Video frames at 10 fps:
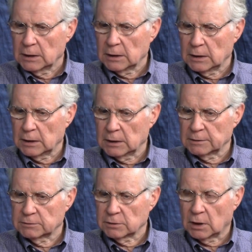uh,
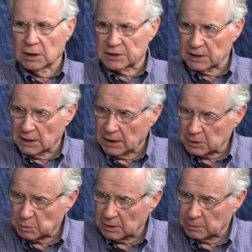to all CES
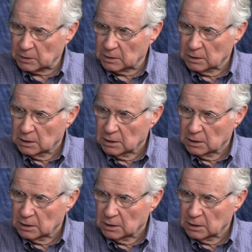people,